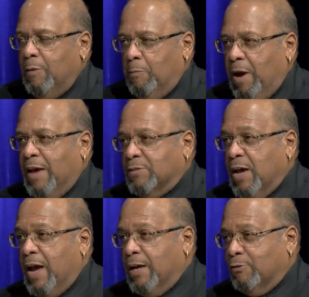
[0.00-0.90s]

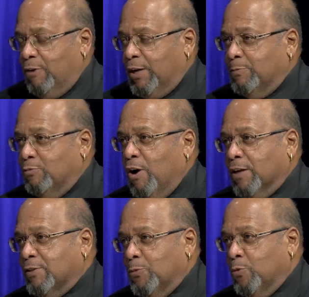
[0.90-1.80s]
MassHire Greater
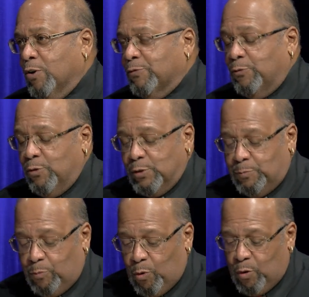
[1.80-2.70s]
Brockton Workforce
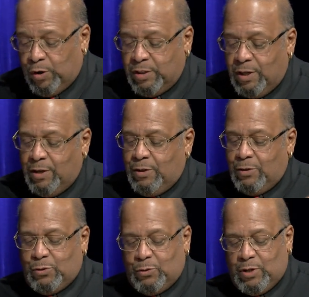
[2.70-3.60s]
Board
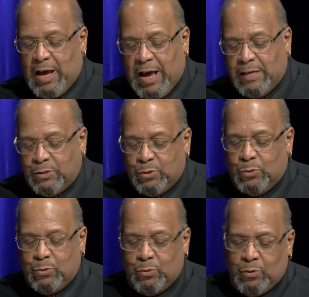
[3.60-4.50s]
to the high
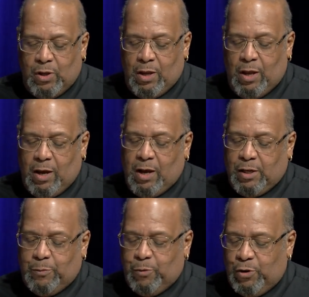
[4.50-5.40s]
school, uh,
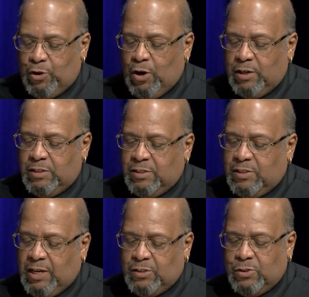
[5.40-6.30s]
community
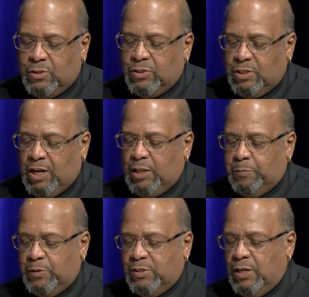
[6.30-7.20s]
organizations, and any
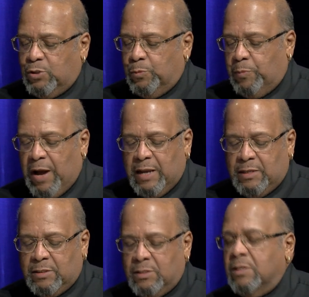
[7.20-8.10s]
potential
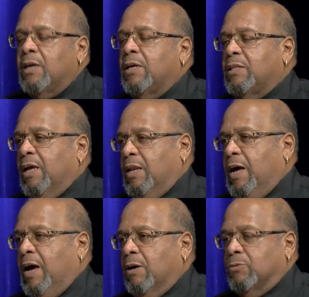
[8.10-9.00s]
partners that
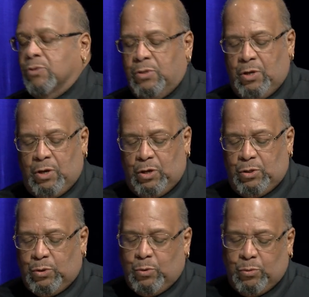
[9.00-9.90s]
house
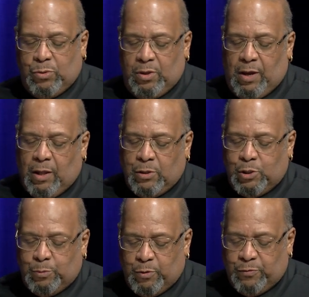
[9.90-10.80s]
youth
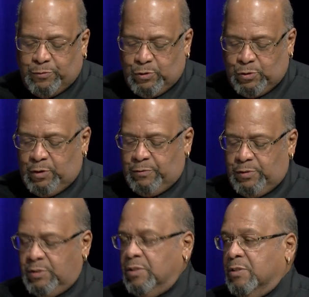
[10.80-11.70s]
eligible for
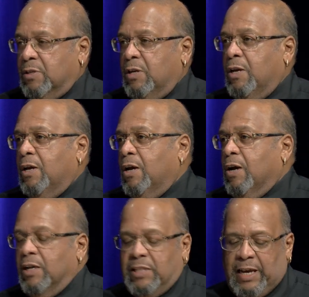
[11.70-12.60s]
services. Uh,
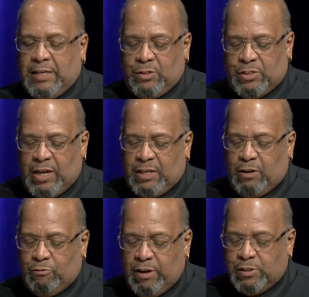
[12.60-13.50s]
okay. Right, they can send their
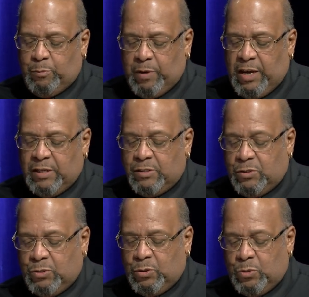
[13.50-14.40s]
resumes
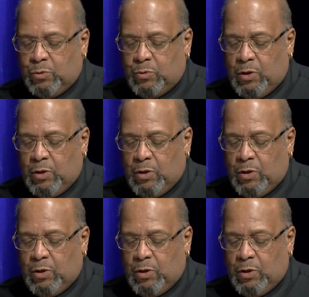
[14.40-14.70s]
to